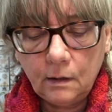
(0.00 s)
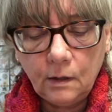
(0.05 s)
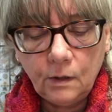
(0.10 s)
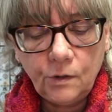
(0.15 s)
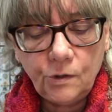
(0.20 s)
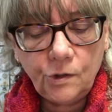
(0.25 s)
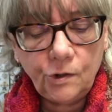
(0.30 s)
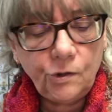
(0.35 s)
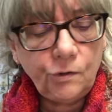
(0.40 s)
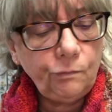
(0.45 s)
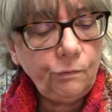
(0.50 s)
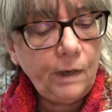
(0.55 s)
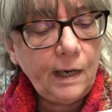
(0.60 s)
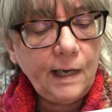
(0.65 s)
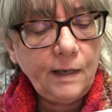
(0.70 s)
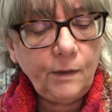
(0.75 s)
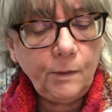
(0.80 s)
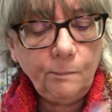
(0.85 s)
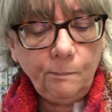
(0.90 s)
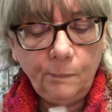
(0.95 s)
just
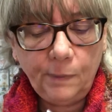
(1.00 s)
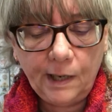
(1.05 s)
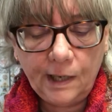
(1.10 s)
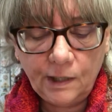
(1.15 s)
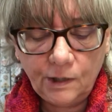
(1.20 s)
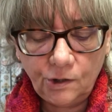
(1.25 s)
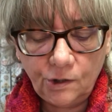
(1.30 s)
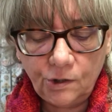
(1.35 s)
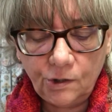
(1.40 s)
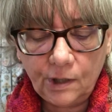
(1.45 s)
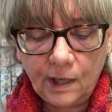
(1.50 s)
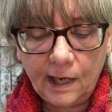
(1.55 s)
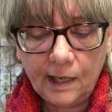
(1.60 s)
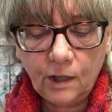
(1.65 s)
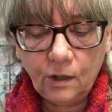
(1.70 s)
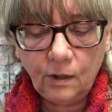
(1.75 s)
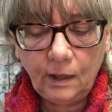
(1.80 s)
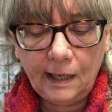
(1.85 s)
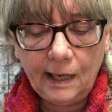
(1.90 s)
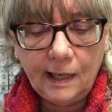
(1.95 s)
random pages I
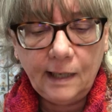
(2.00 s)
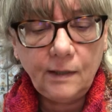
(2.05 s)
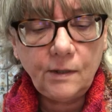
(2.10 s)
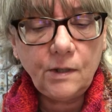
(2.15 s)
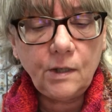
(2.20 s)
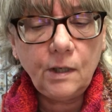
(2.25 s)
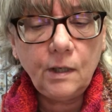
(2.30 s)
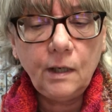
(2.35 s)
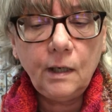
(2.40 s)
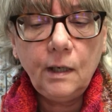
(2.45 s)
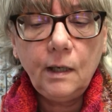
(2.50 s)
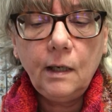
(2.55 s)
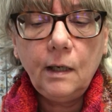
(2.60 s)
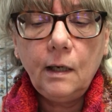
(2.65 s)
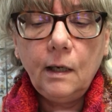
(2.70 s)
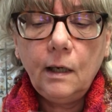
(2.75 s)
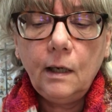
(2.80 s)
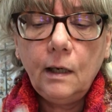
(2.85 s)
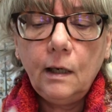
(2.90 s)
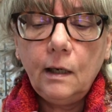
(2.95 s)
collect,
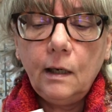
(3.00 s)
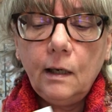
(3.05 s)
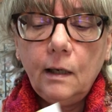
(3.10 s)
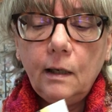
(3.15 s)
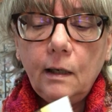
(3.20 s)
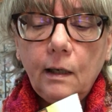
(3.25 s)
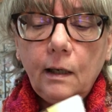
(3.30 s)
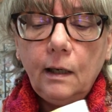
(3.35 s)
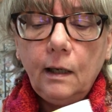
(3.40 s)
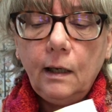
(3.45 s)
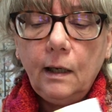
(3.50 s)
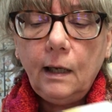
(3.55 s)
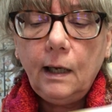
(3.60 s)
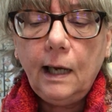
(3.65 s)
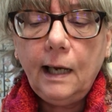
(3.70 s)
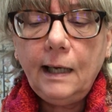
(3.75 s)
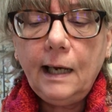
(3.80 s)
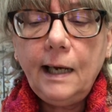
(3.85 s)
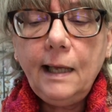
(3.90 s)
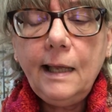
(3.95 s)

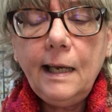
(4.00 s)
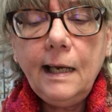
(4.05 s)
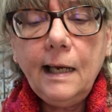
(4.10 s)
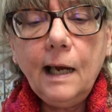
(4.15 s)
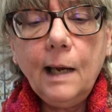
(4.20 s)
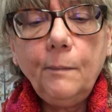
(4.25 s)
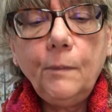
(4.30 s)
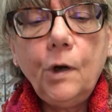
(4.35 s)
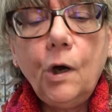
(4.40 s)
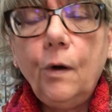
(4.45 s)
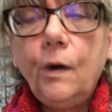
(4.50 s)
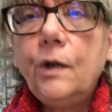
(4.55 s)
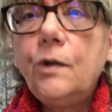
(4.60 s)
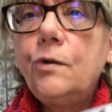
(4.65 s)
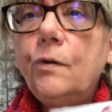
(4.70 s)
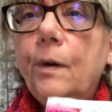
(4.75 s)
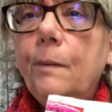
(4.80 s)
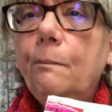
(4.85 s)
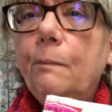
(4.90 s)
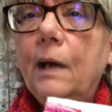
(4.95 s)
and I think I'm going
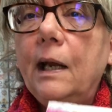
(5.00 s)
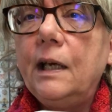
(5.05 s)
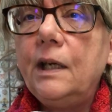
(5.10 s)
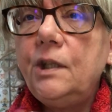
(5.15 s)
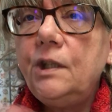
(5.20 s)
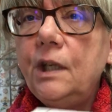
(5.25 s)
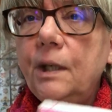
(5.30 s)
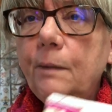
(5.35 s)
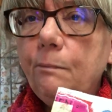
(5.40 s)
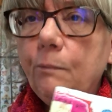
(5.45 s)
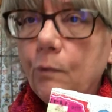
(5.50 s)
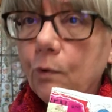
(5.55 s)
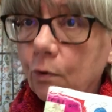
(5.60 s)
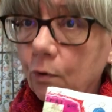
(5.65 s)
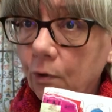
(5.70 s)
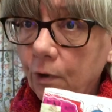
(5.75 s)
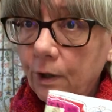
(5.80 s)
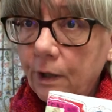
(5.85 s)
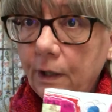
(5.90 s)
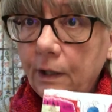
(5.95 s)
to embellish it
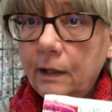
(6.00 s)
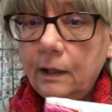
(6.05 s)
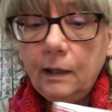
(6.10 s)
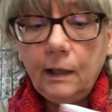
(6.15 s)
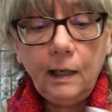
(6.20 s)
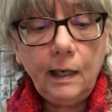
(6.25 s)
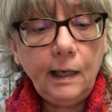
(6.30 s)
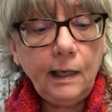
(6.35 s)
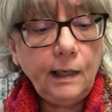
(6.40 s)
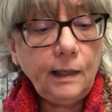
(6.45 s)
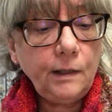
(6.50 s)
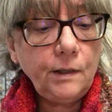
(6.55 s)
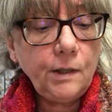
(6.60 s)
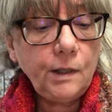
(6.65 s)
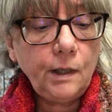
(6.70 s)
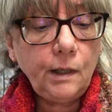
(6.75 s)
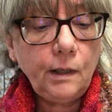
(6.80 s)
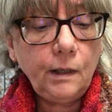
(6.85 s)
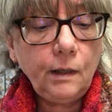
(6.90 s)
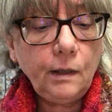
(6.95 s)
more
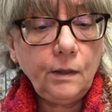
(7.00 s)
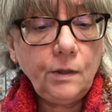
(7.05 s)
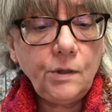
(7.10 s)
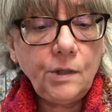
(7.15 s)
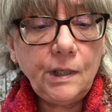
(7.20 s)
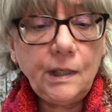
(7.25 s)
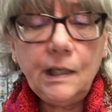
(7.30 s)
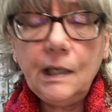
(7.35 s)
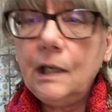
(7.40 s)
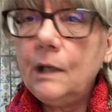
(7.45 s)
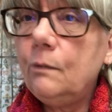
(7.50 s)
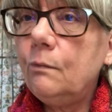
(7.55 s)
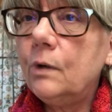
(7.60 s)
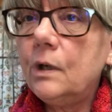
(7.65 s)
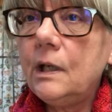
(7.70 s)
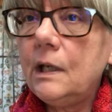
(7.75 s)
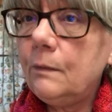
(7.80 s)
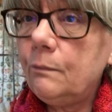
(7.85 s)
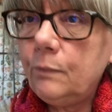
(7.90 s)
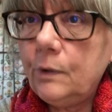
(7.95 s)
and see
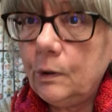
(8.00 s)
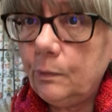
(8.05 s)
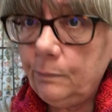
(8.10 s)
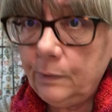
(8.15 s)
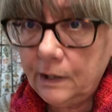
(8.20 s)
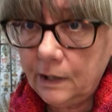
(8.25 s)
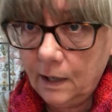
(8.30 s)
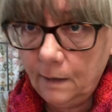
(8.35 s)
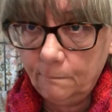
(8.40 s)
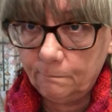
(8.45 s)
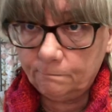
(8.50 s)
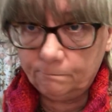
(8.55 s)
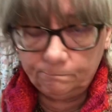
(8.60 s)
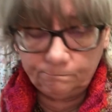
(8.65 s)
what it will become.